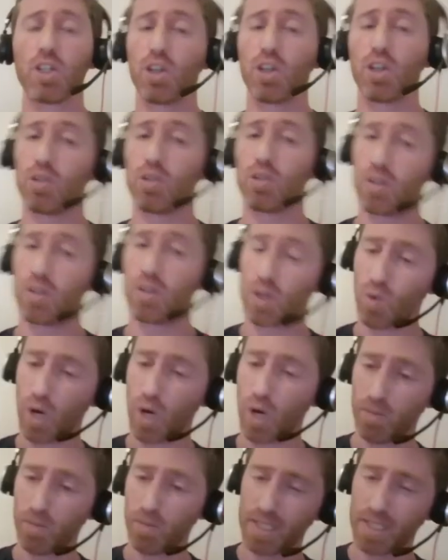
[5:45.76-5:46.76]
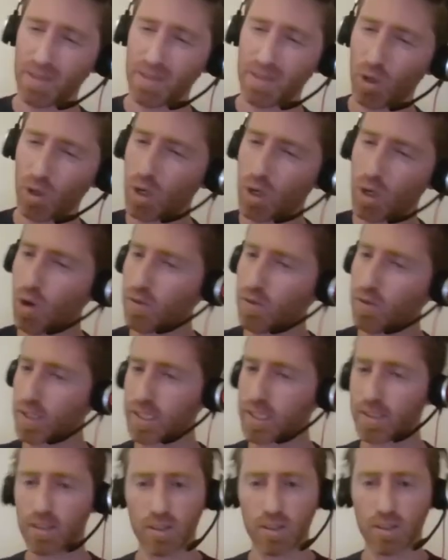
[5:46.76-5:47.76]
you the requirements. I'm going to go over
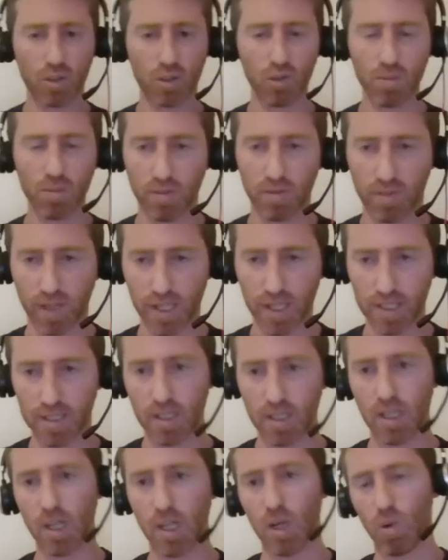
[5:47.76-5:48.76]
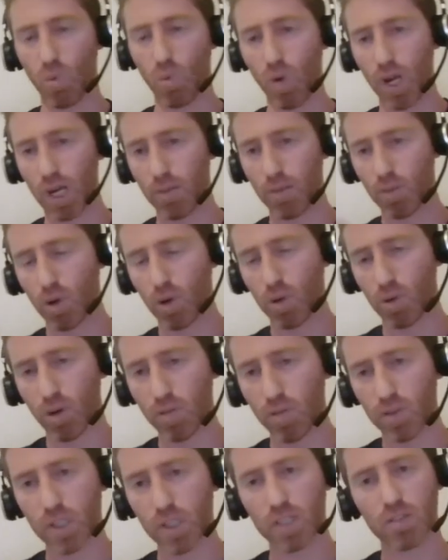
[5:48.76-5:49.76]
it super fast. While I'm going
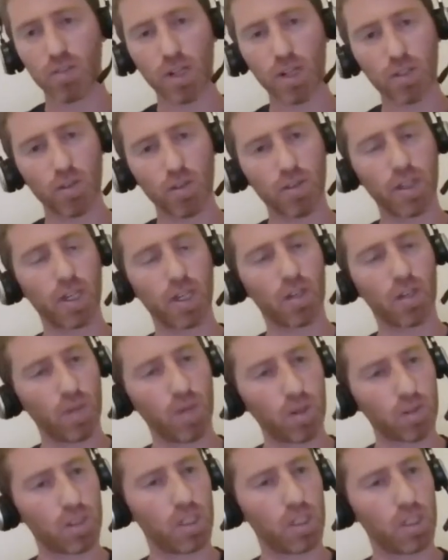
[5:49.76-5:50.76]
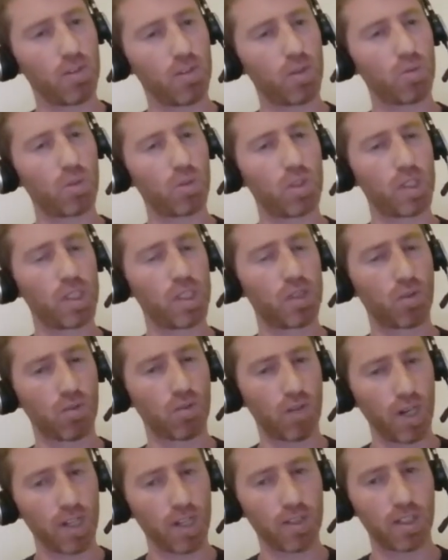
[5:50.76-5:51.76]
over it, try to think about if you would need to
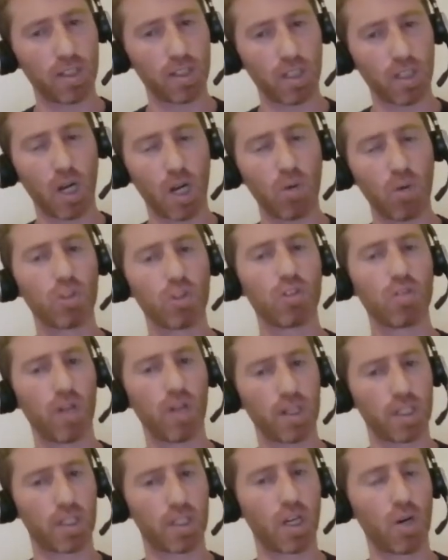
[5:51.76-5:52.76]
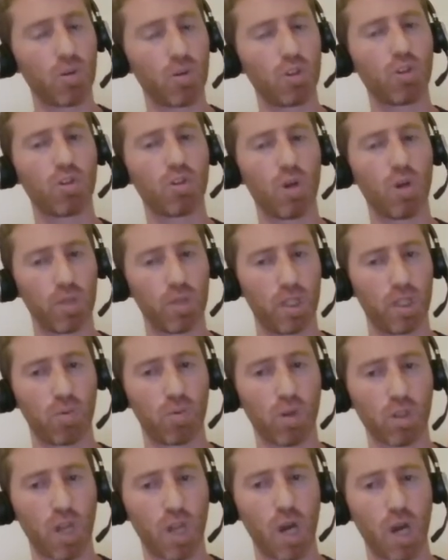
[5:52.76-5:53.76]
write it, how would you write it? How would you code it?
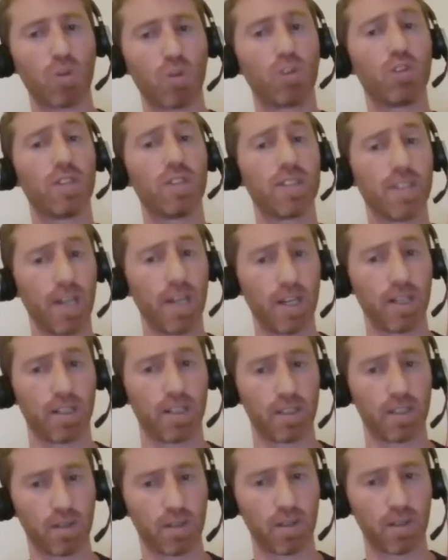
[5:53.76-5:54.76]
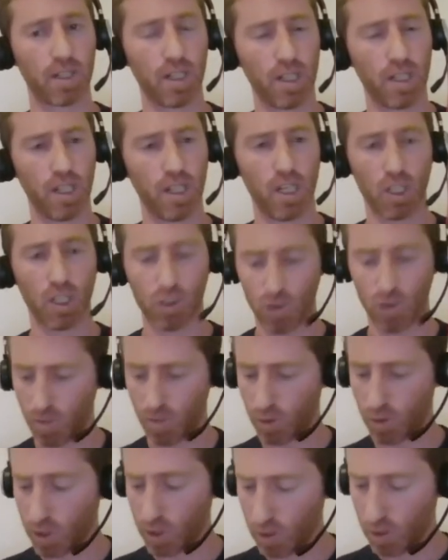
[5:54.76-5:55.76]
How would you design it, okay? So
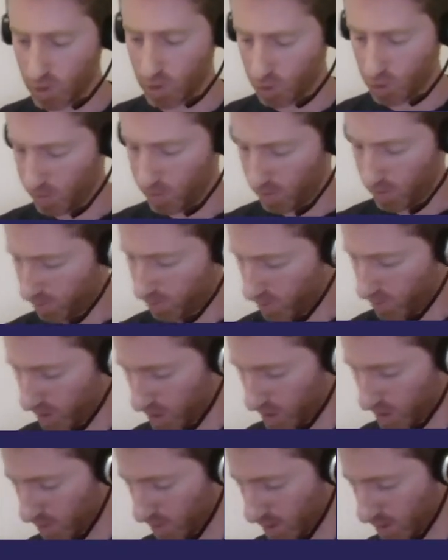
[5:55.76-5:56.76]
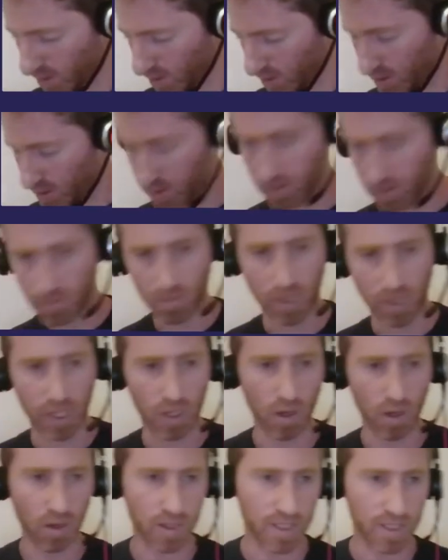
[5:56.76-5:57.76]
I'm going to go super fast because my
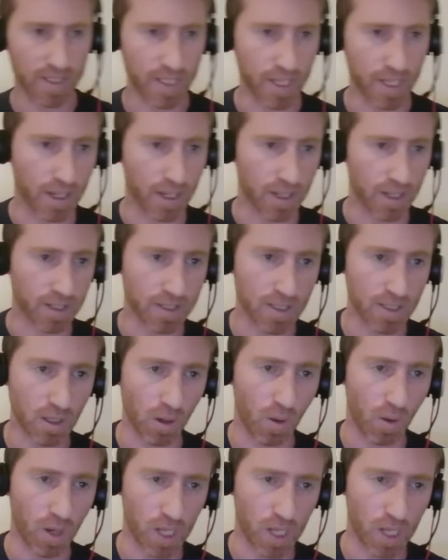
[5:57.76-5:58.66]
clock is ticking. So